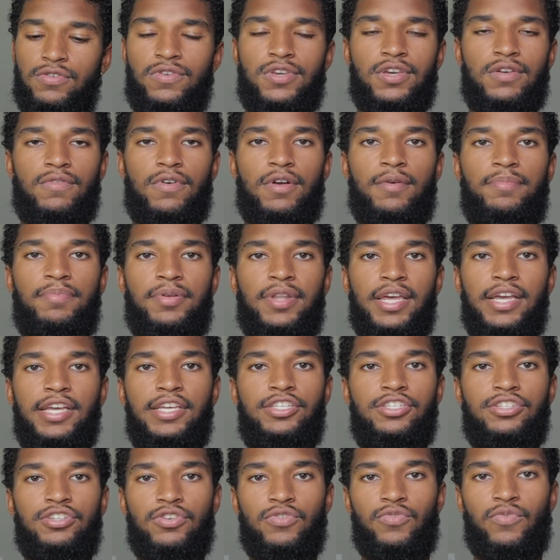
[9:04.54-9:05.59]
can
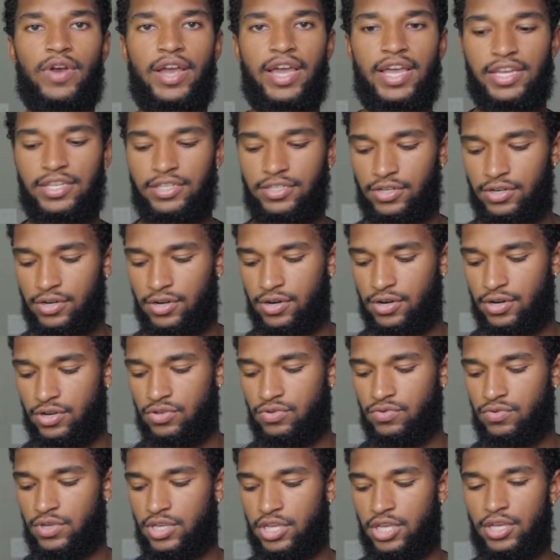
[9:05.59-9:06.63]
replace your razor,
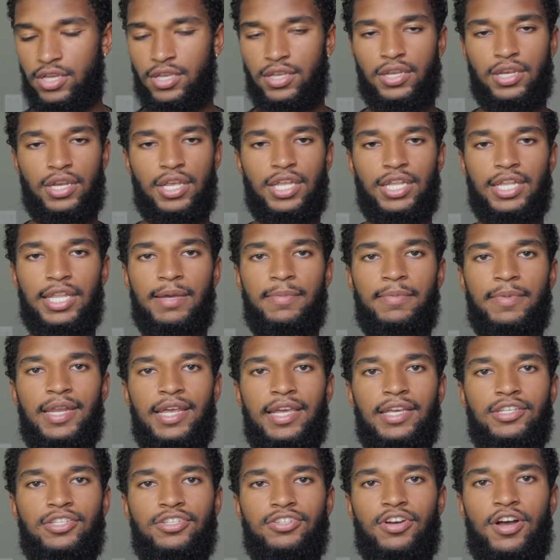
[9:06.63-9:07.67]
you can
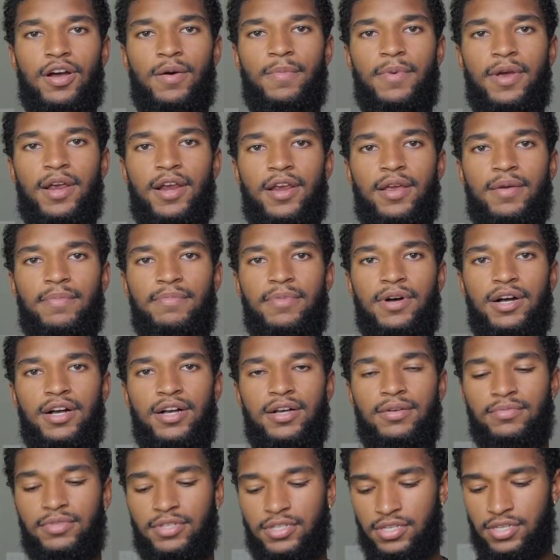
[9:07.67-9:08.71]
eliminate strawberry
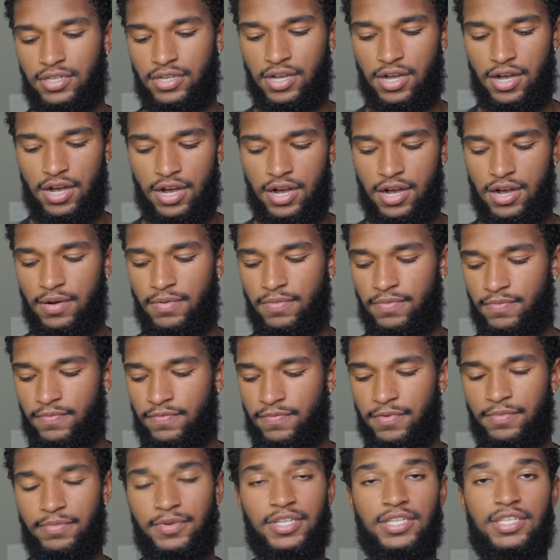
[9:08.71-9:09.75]
bumps
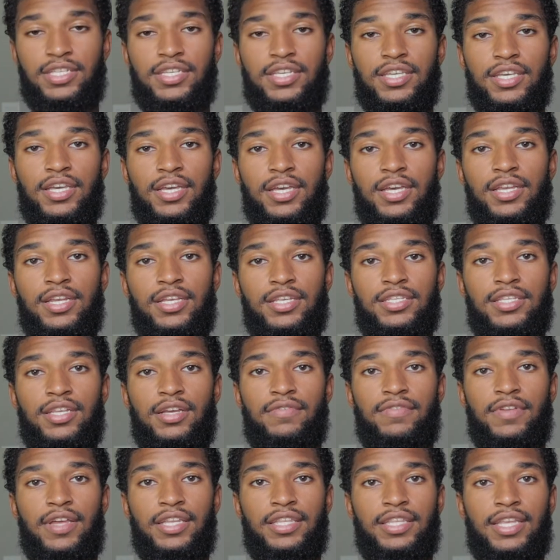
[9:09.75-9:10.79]
from the skin and
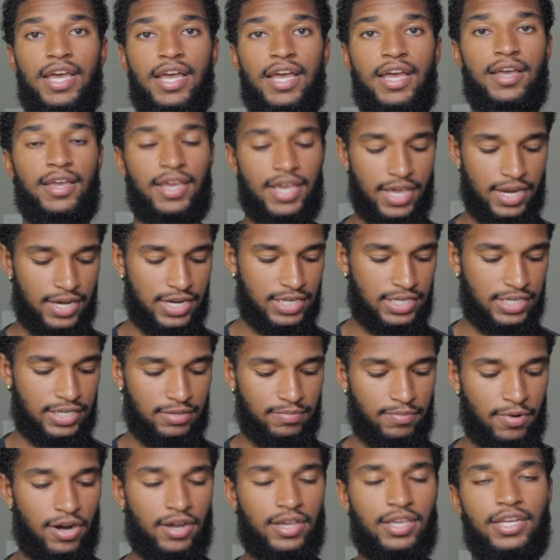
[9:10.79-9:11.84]
stuff like that. And this is
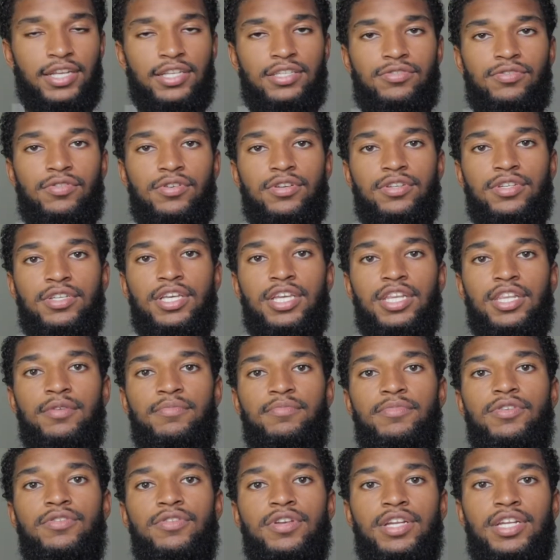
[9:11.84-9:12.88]
marketed in the
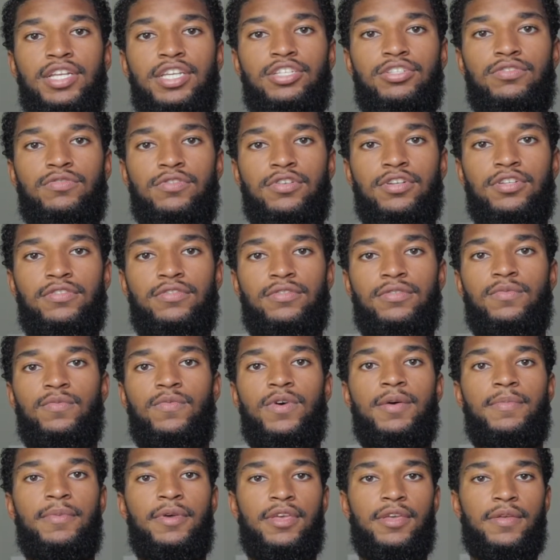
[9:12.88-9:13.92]
beauty niche towards
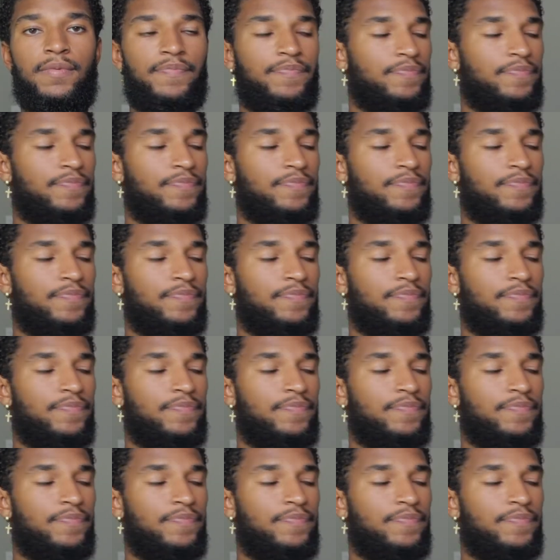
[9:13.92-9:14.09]
women.